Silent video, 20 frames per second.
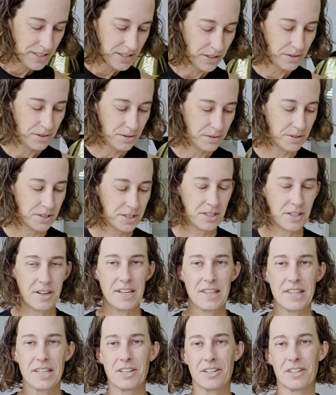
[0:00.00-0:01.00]
So
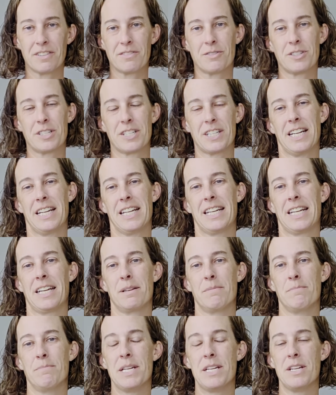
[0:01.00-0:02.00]
starting the carnivore diet
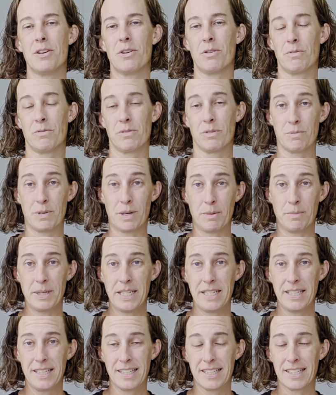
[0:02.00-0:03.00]
can be
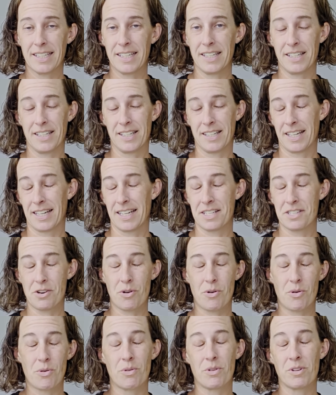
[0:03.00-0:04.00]
overwhelming. I
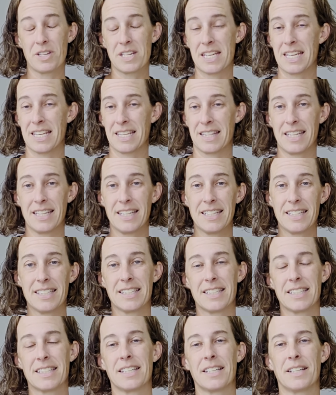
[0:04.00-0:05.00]
totally get
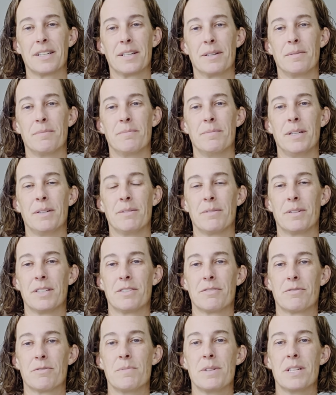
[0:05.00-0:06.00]
this. It
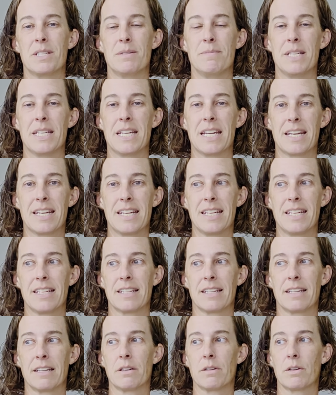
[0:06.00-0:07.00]
was for me in the
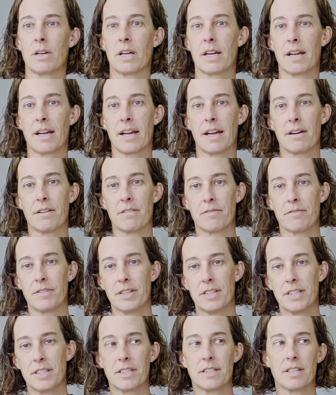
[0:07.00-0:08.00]
beginning. Like, can I
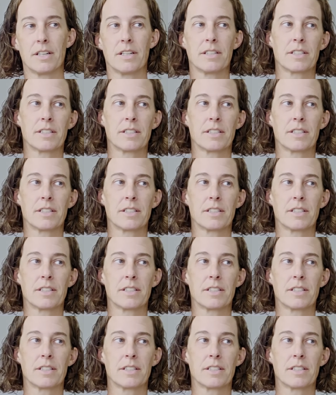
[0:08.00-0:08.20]
have this